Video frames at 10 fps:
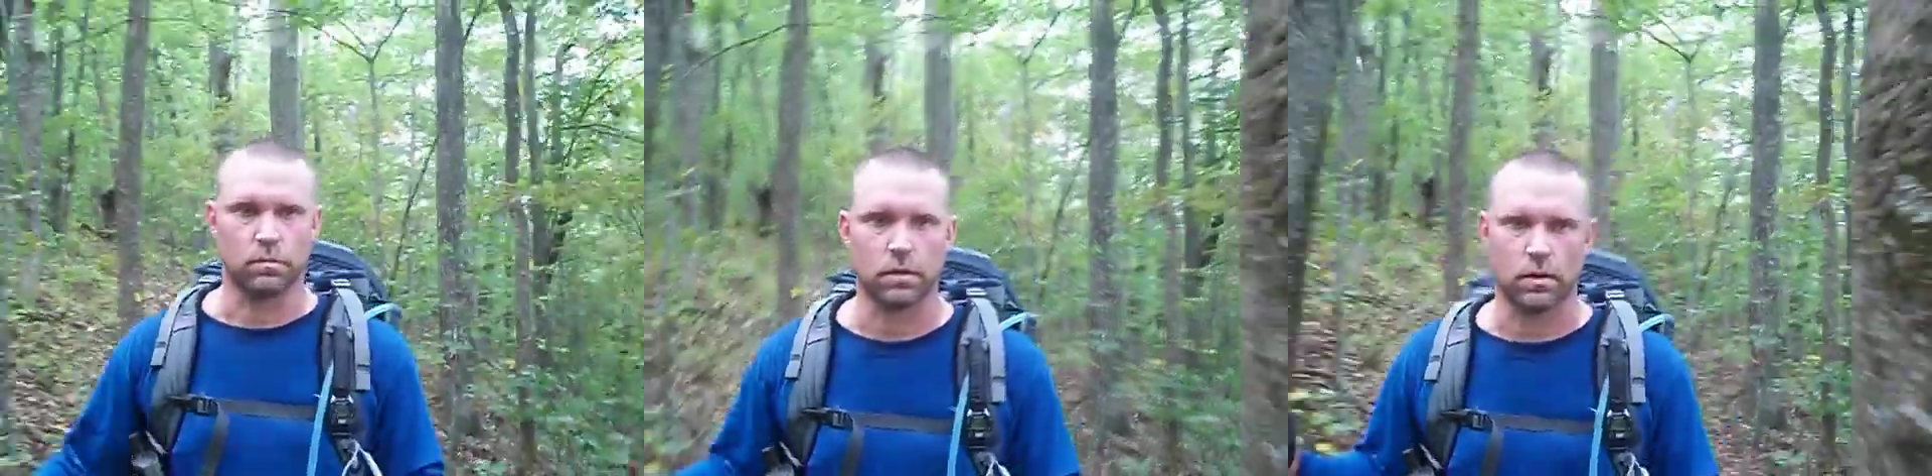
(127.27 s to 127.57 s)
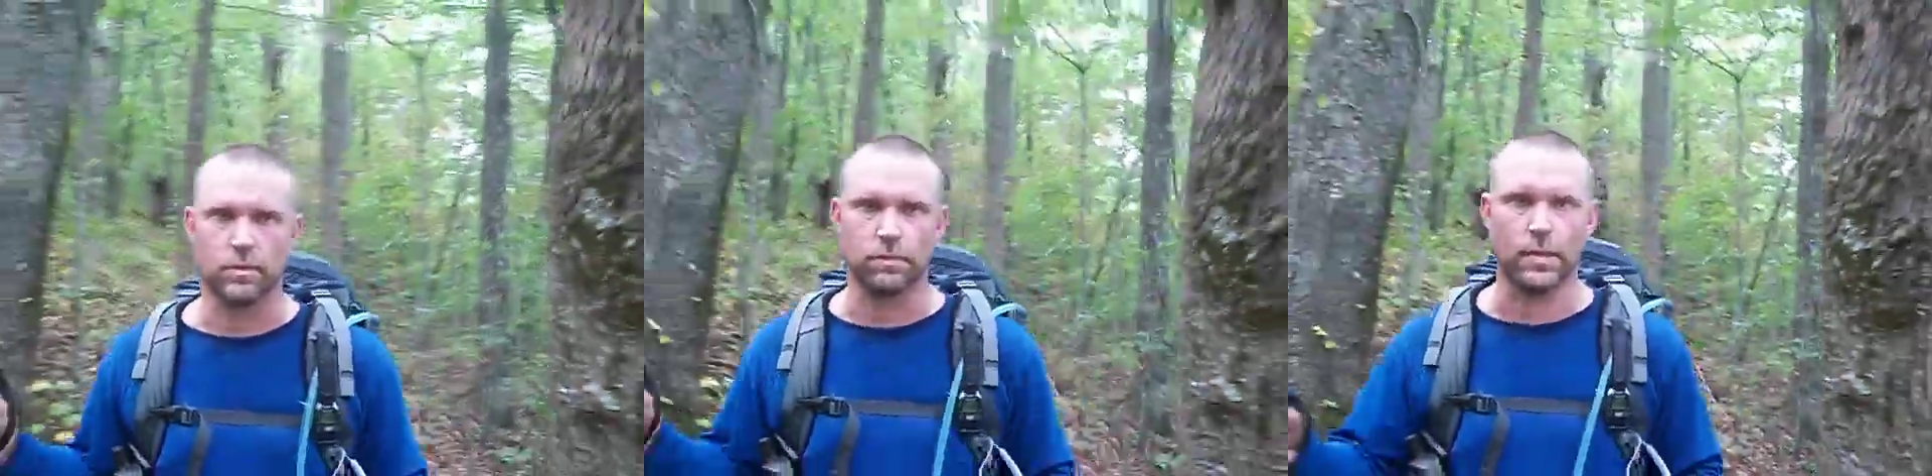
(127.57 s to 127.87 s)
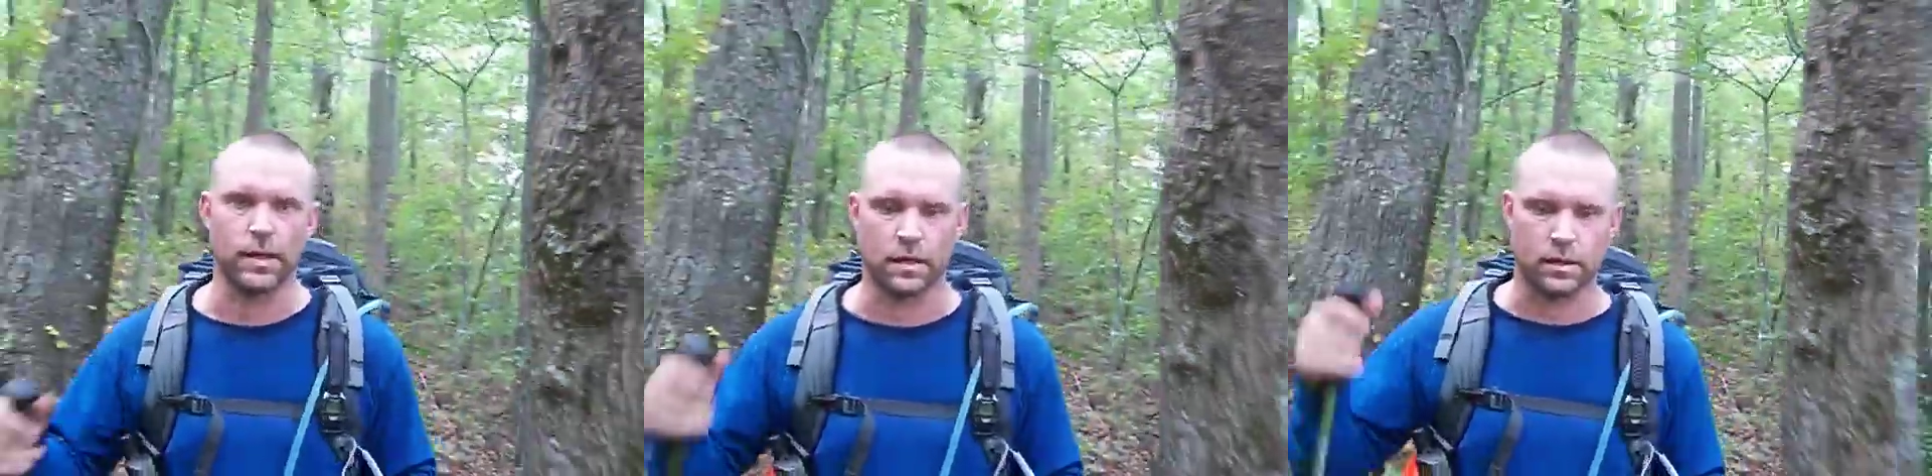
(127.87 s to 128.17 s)
going to be
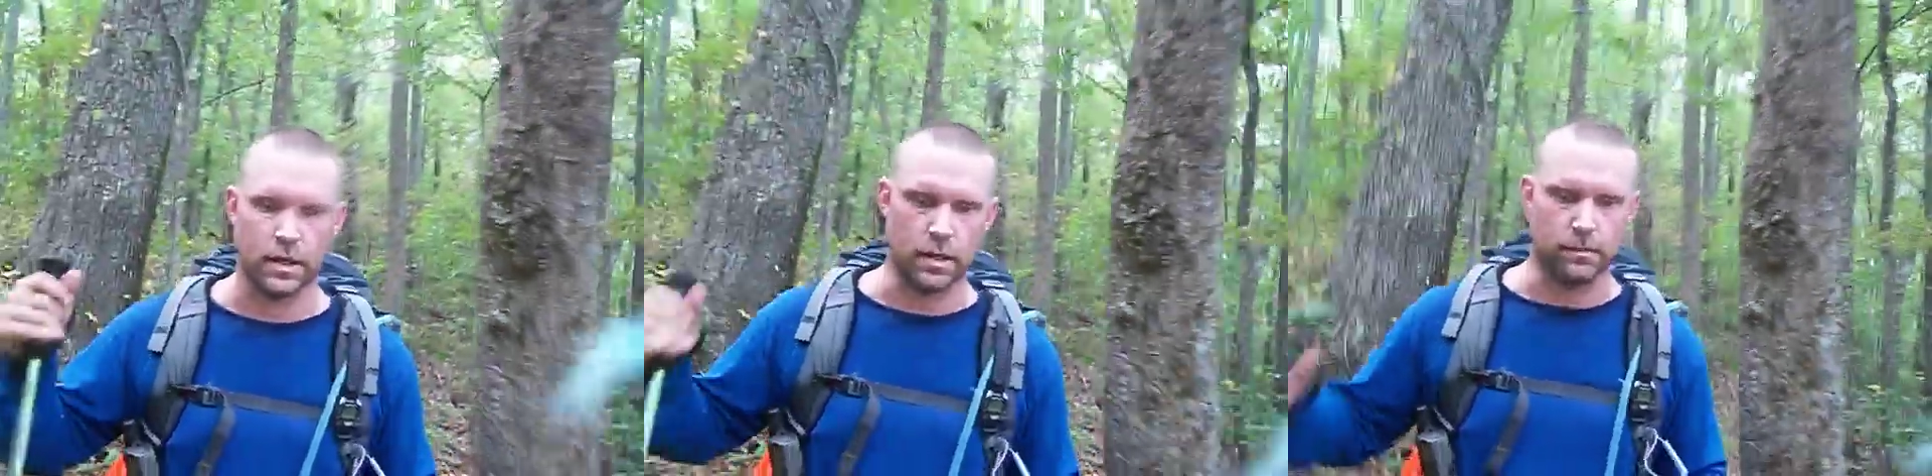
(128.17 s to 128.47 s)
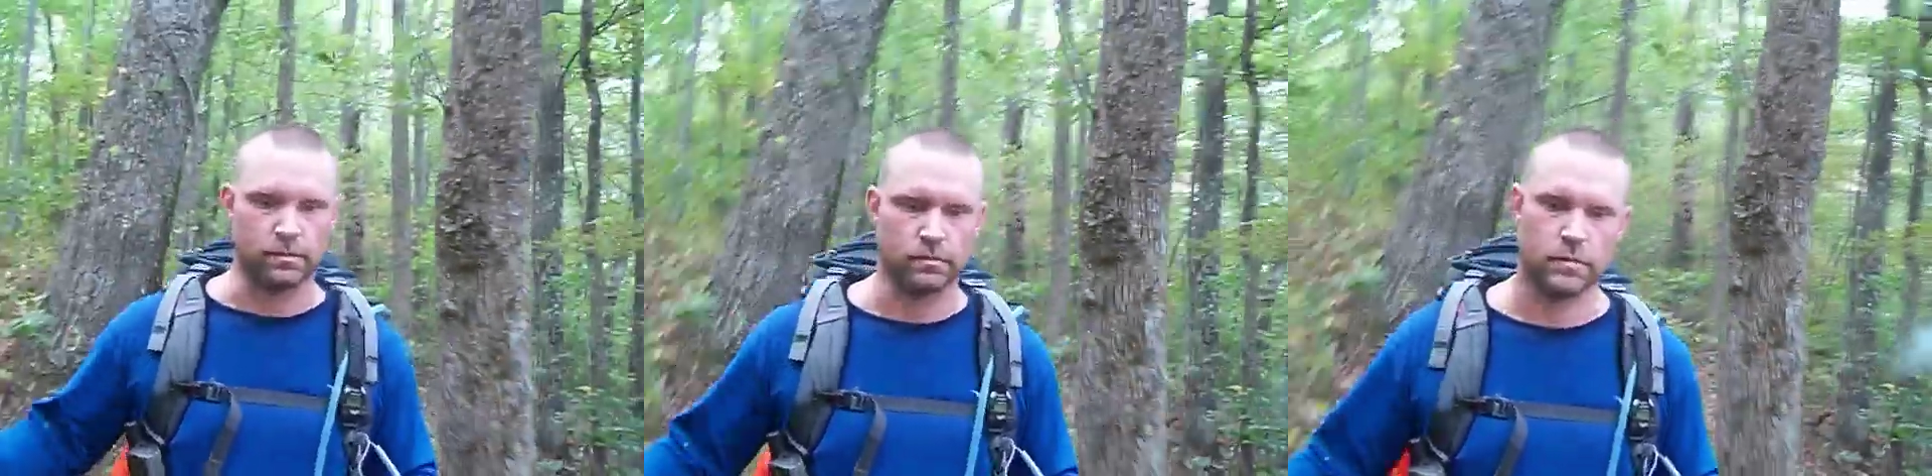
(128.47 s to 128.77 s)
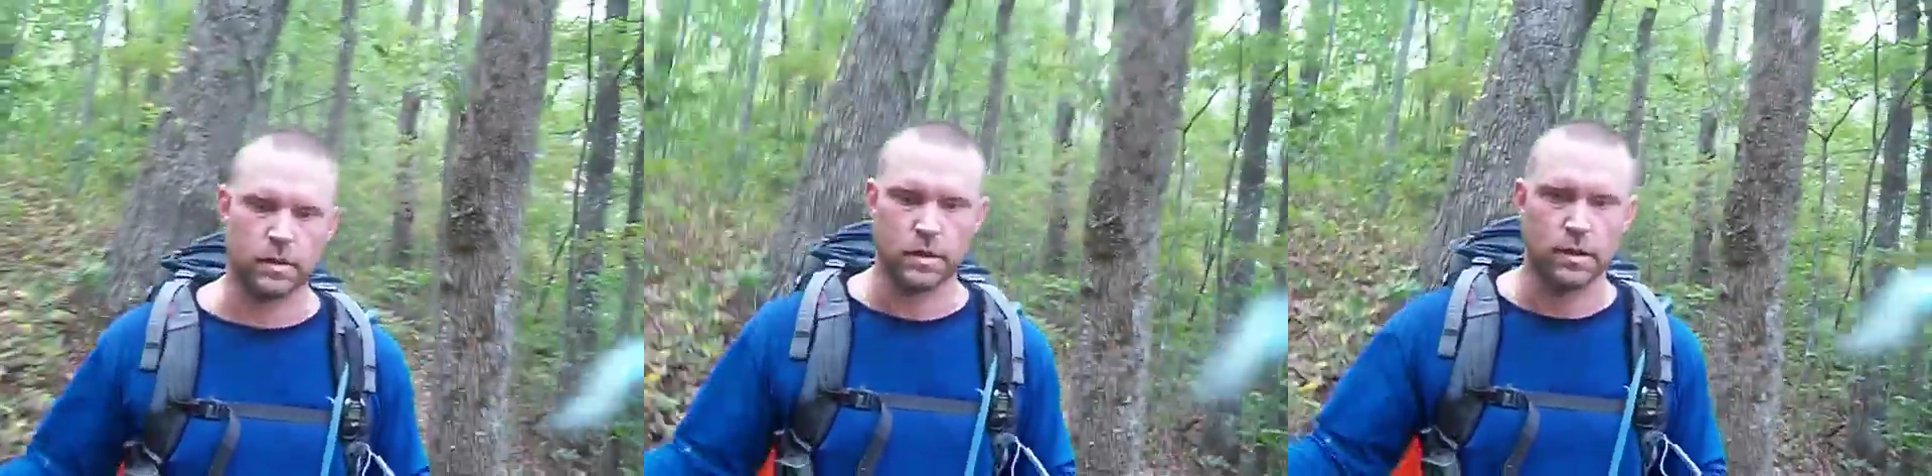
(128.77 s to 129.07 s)
making camp
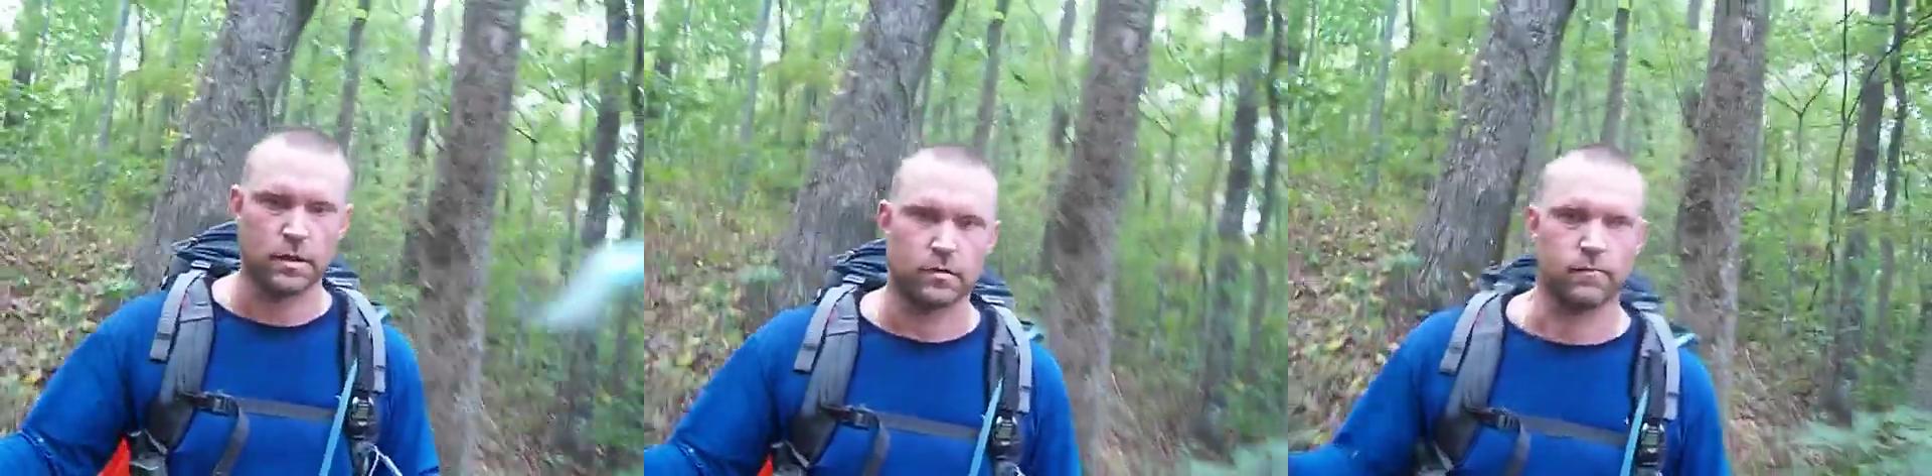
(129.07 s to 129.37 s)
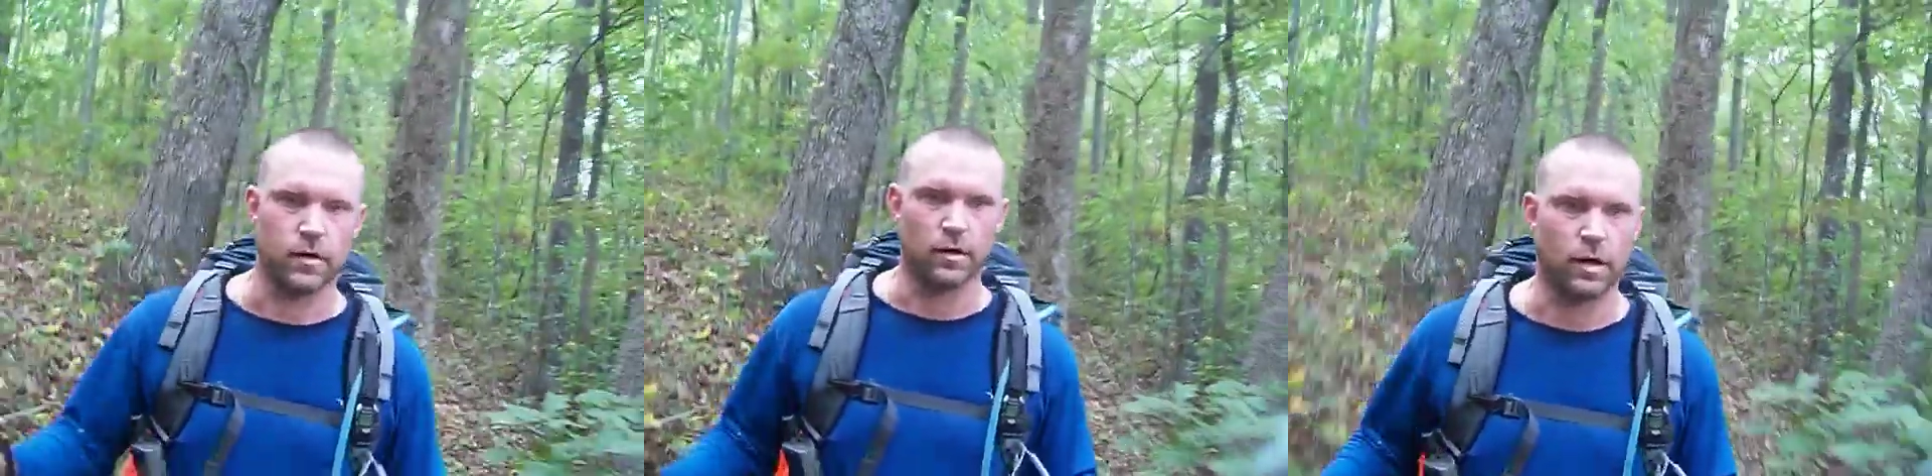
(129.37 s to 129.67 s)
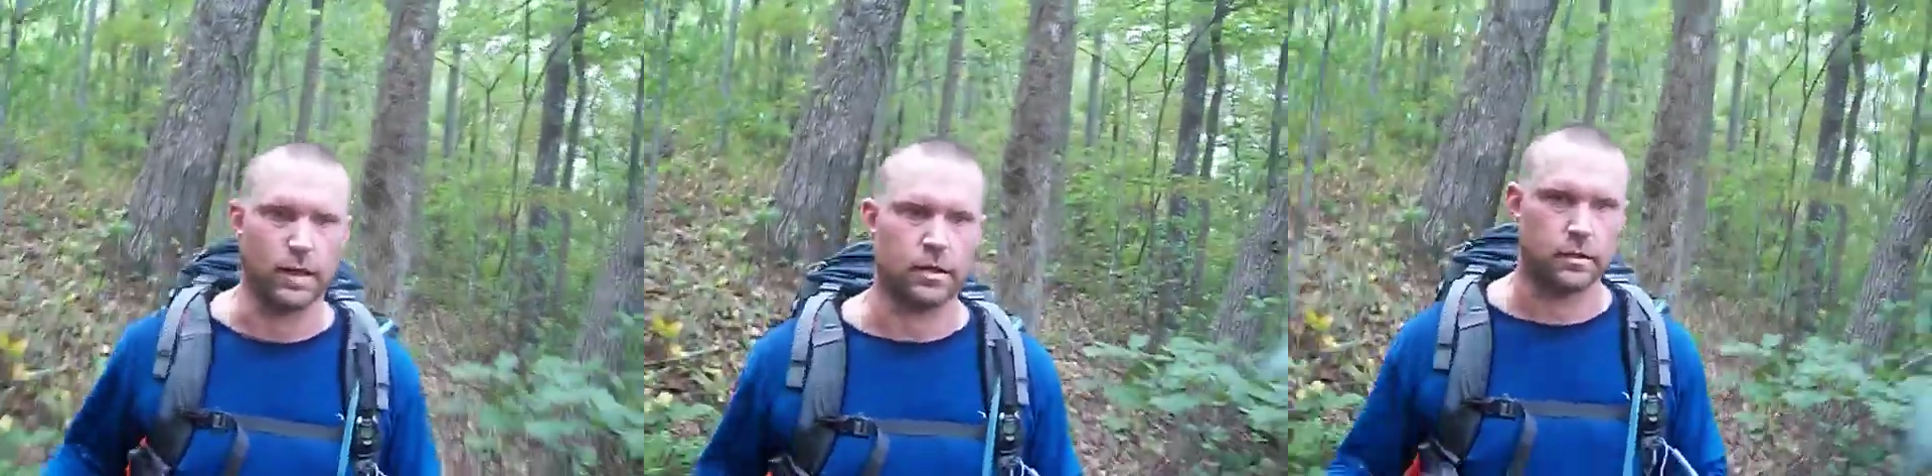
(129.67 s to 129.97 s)
very
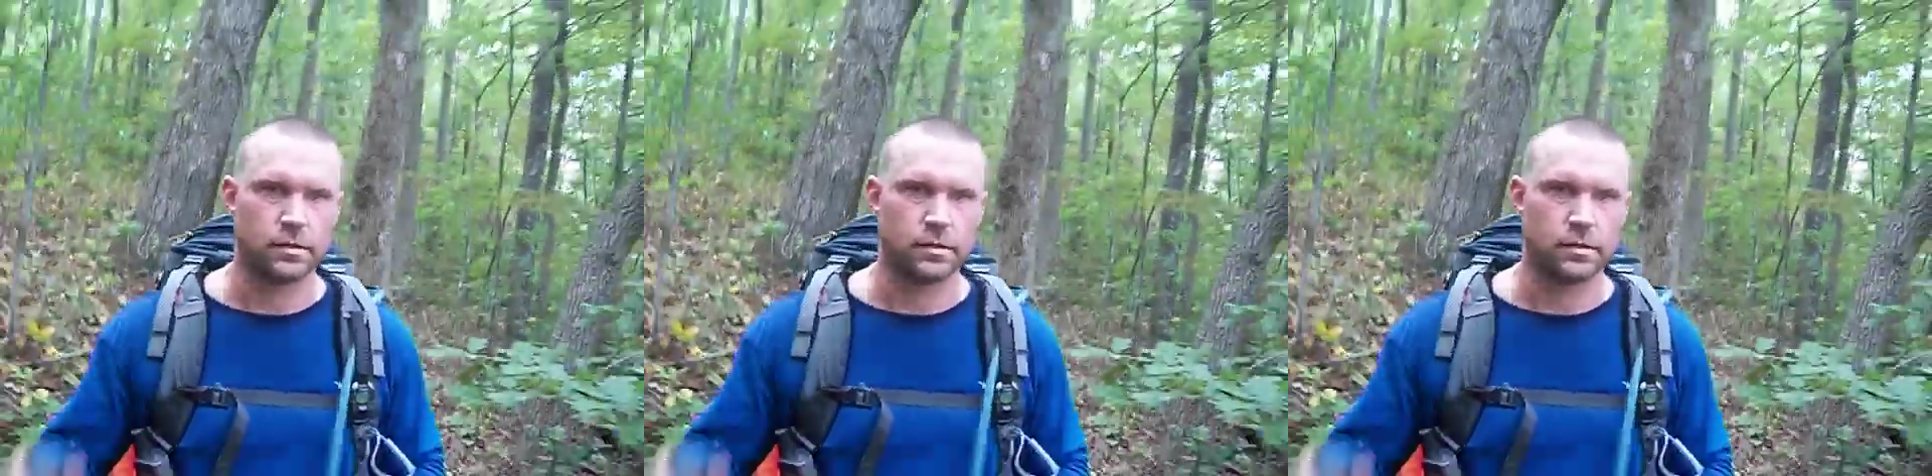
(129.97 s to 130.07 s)
late.